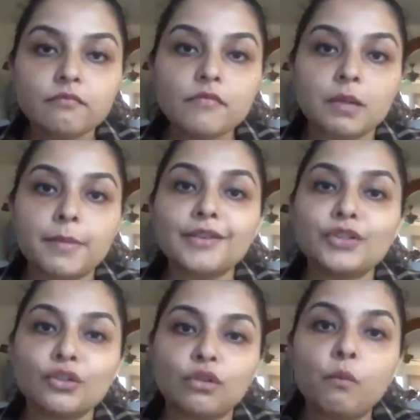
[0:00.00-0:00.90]
because
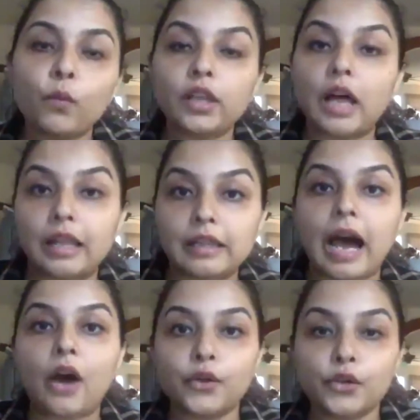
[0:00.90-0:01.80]
Scrum will
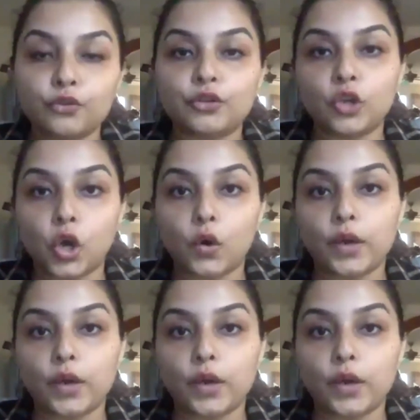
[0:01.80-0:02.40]
allow you to go